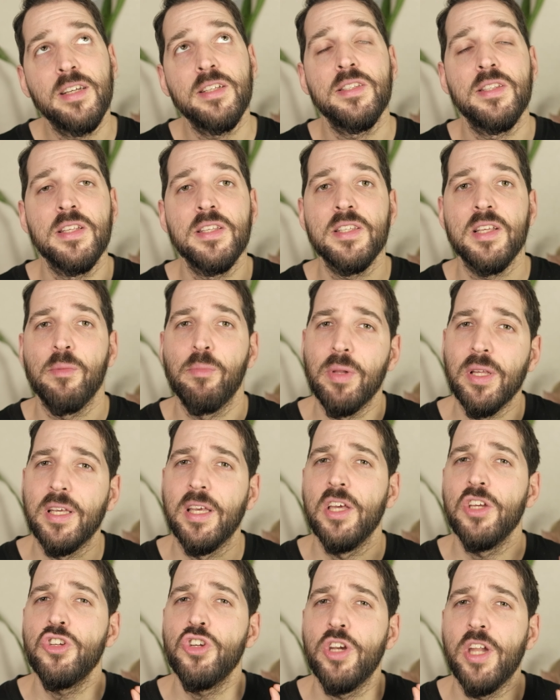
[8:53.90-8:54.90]
this
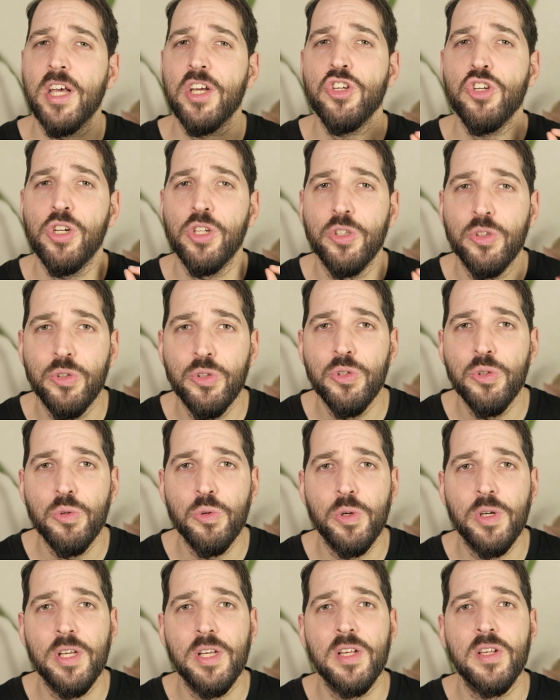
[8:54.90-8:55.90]
application actually
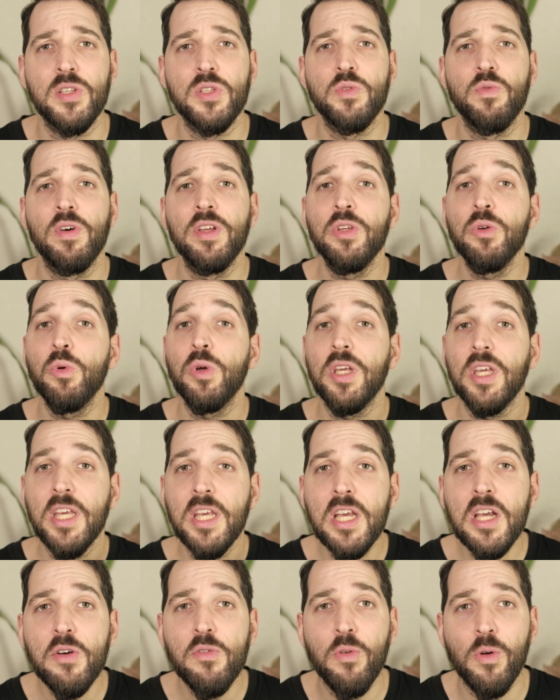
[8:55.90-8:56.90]
do is when you
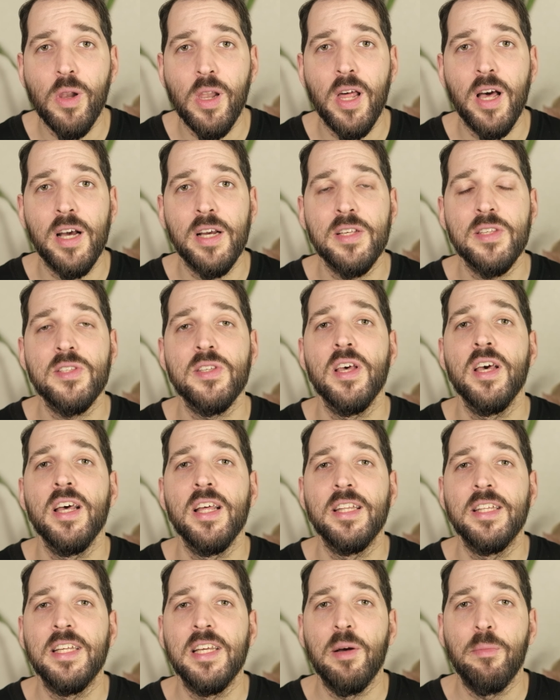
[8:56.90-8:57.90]
equalize,
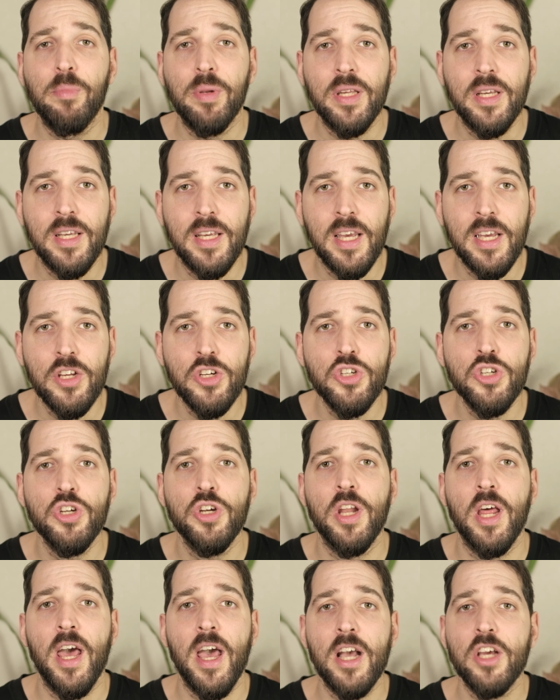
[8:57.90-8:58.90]
the
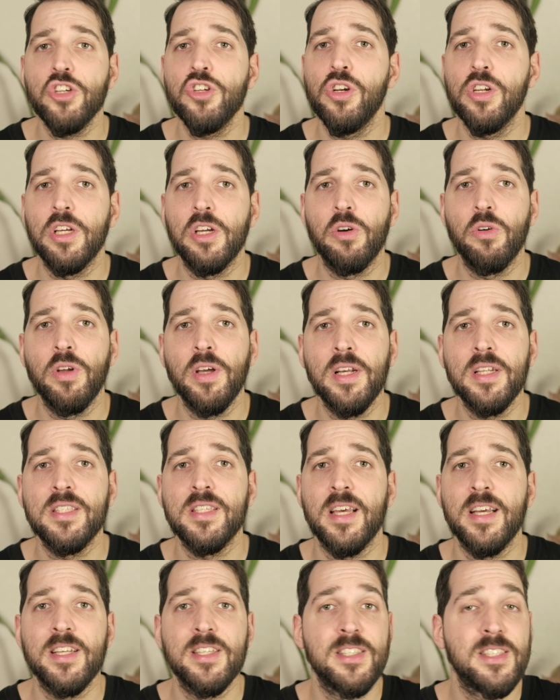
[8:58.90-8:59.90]
application actually creates
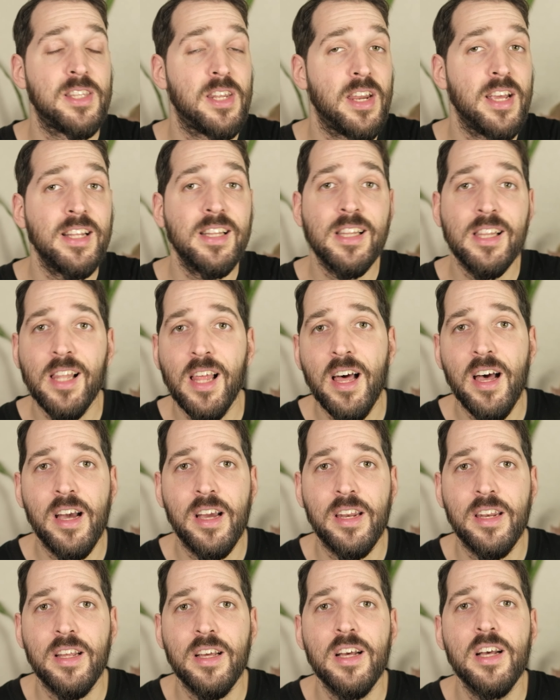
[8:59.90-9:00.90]
a straight
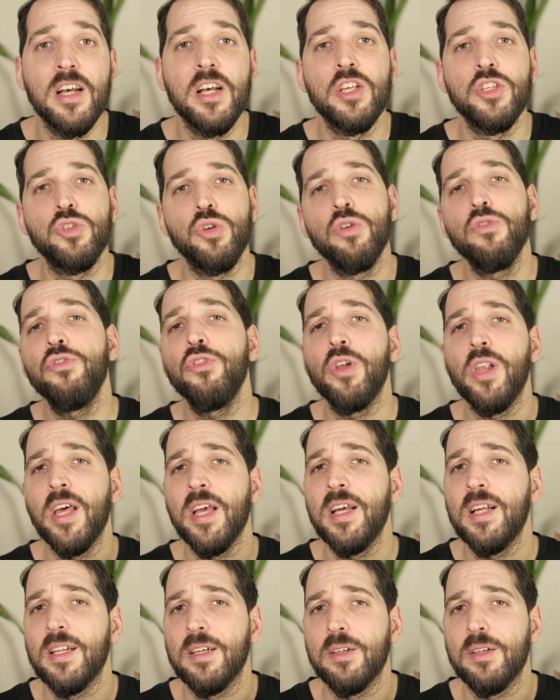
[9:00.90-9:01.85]
line. So if you like